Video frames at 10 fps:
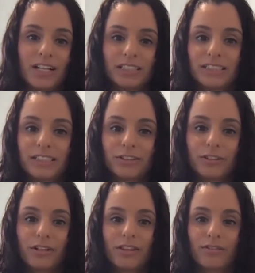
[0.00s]
Zero
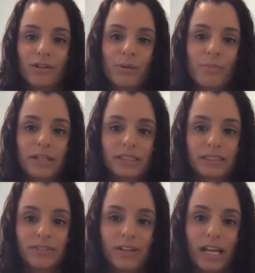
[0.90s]
to three months
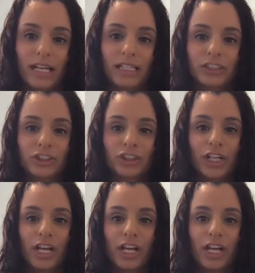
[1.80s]
of age,